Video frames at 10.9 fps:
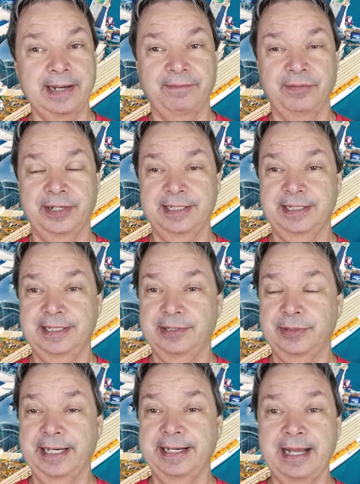And for instance,
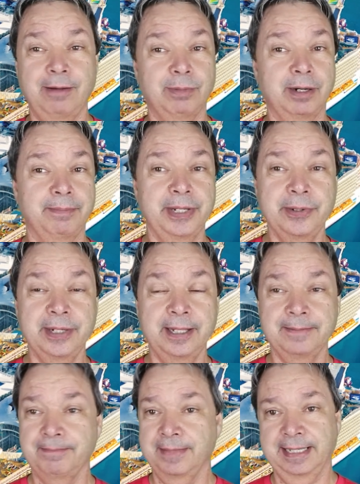right now,
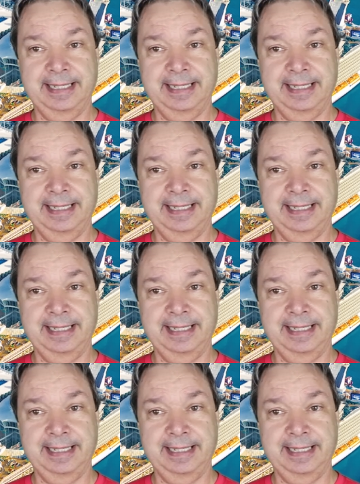Bermuda,